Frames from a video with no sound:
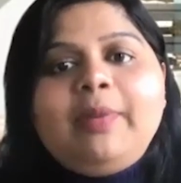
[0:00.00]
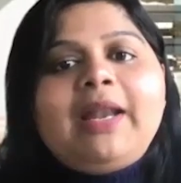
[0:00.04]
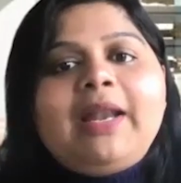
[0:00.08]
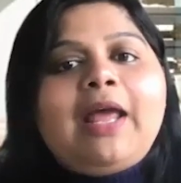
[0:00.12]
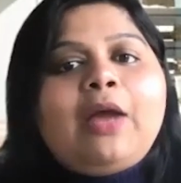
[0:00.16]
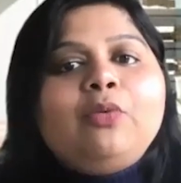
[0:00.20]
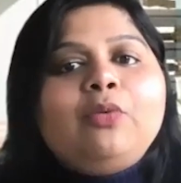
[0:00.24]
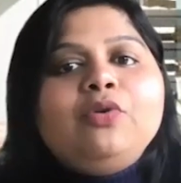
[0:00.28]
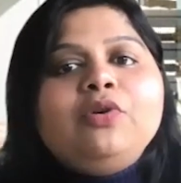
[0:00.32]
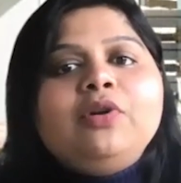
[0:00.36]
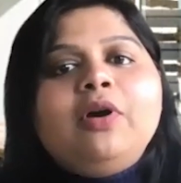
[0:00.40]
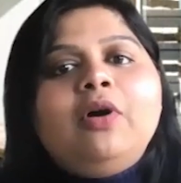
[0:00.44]

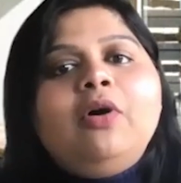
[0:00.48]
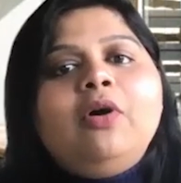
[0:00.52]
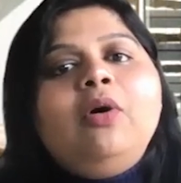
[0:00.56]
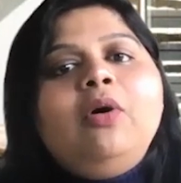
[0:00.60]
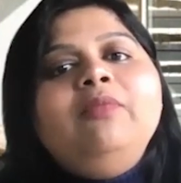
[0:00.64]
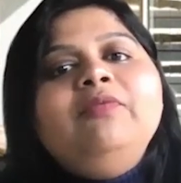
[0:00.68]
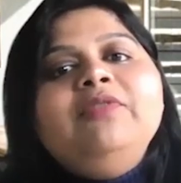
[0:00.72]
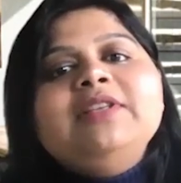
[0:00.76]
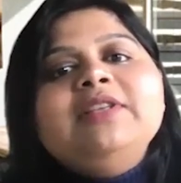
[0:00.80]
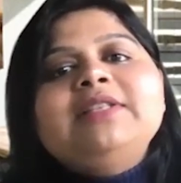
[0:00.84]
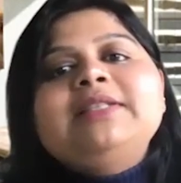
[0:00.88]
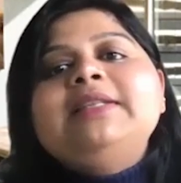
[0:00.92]
I would
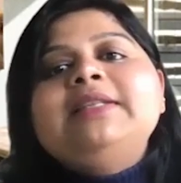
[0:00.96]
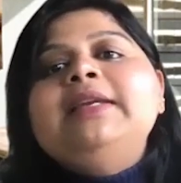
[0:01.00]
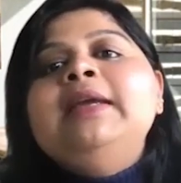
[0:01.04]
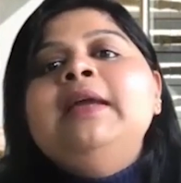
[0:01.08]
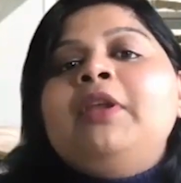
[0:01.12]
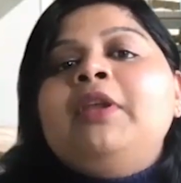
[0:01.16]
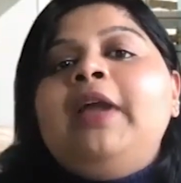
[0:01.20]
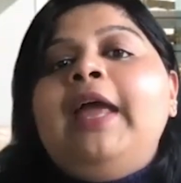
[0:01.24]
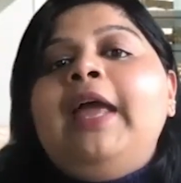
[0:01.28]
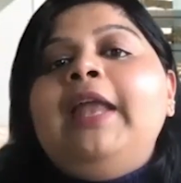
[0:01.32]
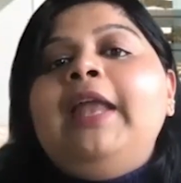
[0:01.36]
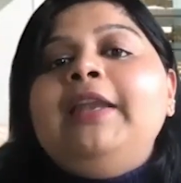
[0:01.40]

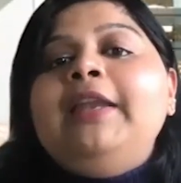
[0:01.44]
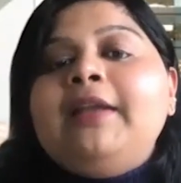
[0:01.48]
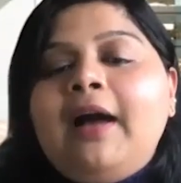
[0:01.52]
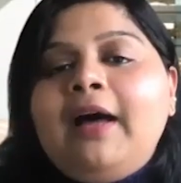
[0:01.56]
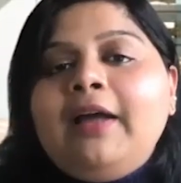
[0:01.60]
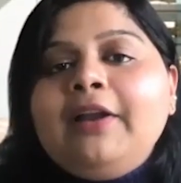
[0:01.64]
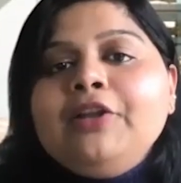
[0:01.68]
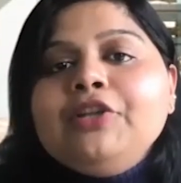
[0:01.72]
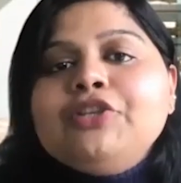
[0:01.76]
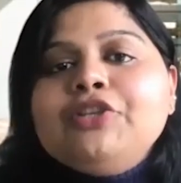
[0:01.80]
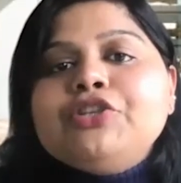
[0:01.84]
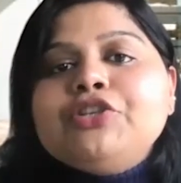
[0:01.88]
obviously
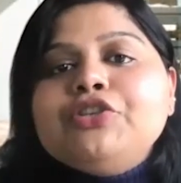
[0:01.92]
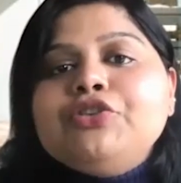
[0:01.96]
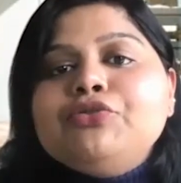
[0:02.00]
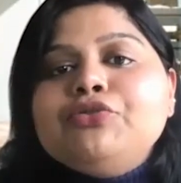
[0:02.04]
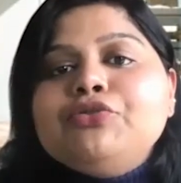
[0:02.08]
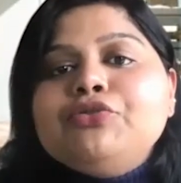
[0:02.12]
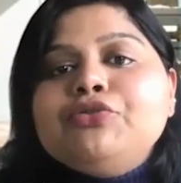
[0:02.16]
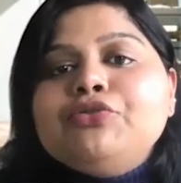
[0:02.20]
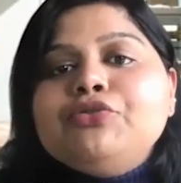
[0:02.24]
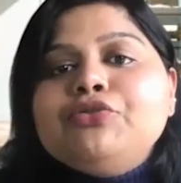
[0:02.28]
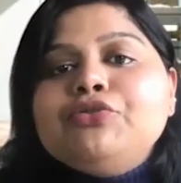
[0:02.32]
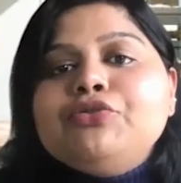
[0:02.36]
encourage you
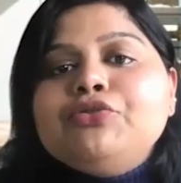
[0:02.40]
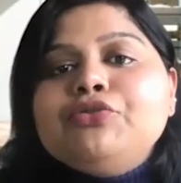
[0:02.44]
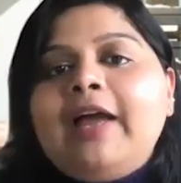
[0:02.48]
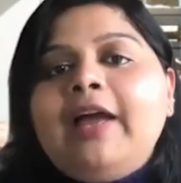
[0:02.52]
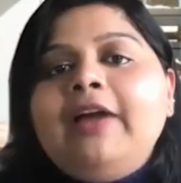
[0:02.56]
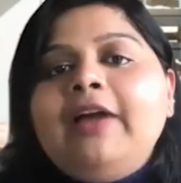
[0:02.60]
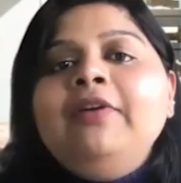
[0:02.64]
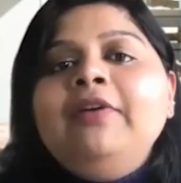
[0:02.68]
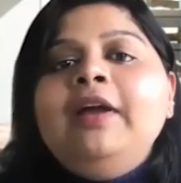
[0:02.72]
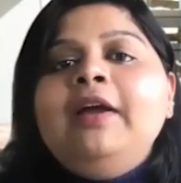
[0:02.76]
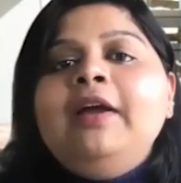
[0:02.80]
to have